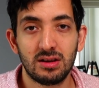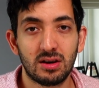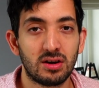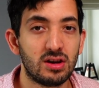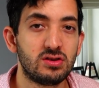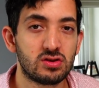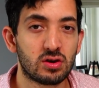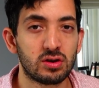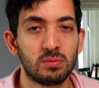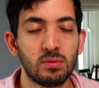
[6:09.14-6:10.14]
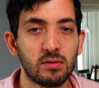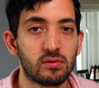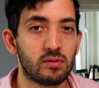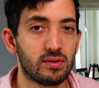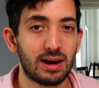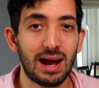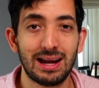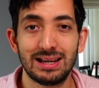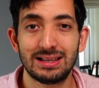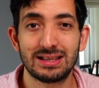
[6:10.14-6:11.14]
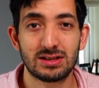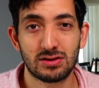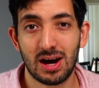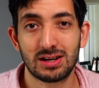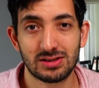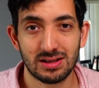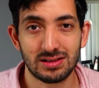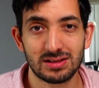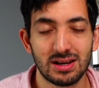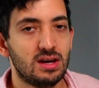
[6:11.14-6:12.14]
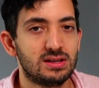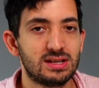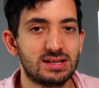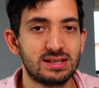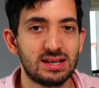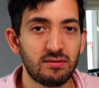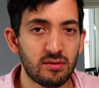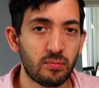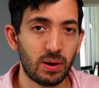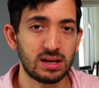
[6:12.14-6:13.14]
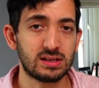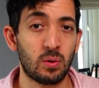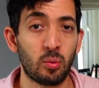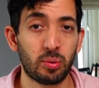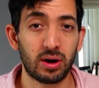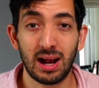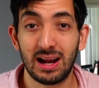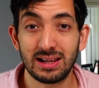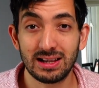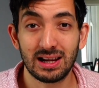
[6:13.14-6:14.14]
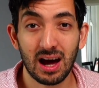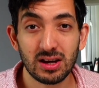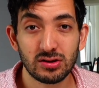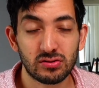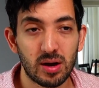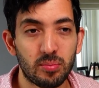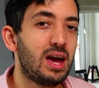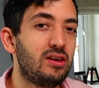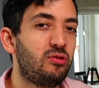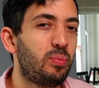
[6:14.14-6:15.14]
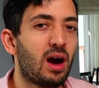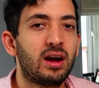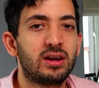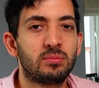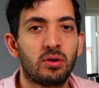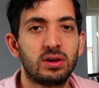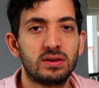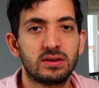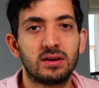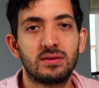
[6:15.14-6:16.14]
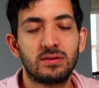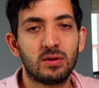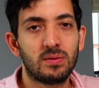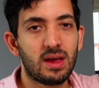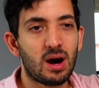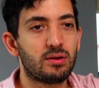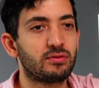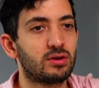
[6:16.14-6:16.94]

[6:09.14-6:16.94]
you can enjoy your movie without any distractions. The seventh place I will put an LED light strip is behind the monitor. So now I've